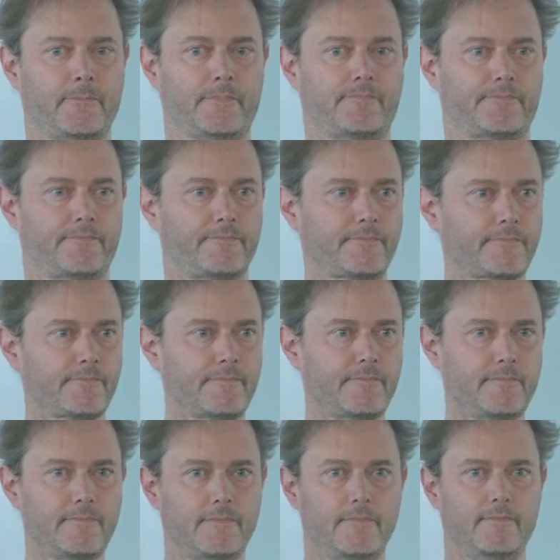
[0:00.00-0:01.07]

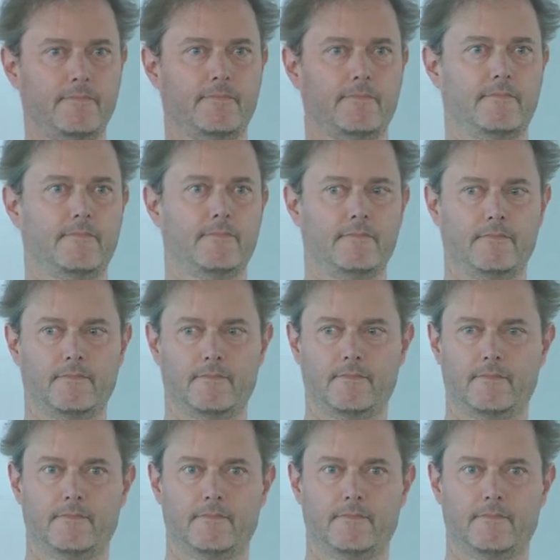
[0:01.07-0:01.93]
No one is speaking in this clip.